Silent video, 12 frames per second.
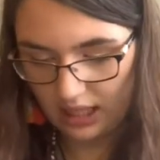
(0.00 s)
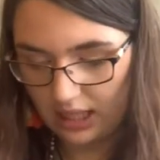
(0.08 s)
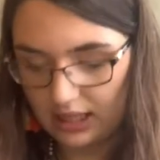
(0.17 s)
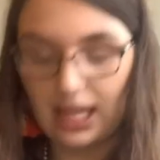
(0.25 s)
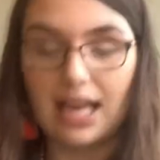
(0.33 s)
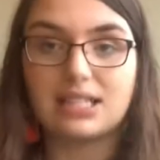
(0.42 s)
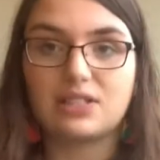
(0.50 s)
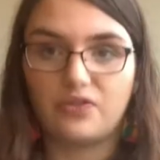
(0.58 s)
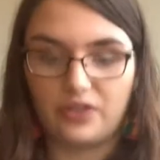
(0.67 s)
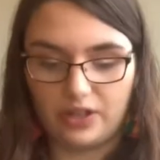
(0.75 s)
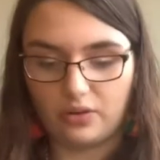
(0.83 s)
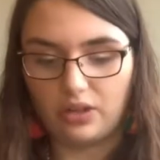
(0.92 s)
Last
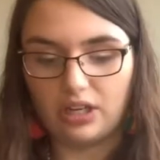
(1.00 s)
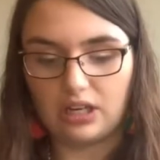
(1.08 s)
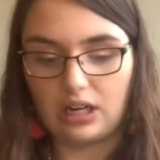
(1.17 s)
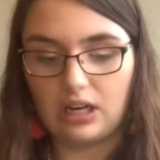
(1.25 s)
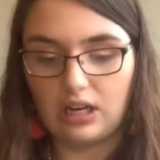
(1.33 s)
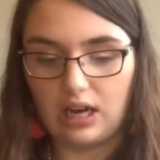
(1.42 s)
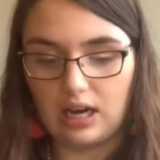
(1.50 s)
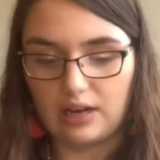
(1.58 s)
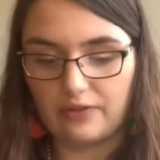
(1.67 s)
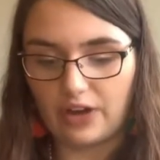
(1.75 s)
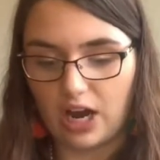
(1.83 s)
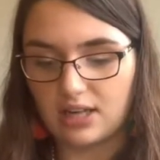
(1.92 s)
few here,
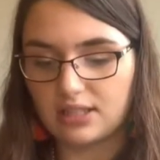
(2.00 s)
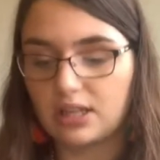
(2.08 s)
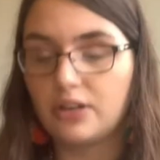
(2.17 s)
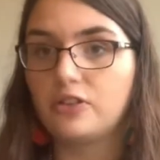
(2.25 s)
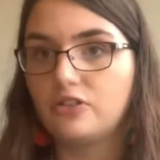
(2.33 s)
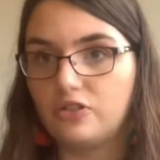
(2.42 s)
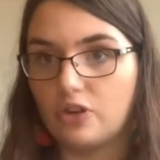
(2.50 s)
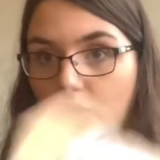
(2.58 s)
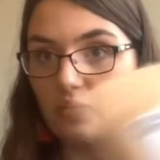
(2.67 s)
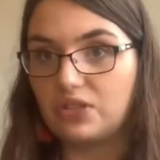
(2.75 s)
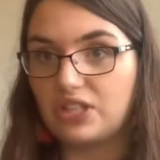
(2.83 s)
I've got Dozy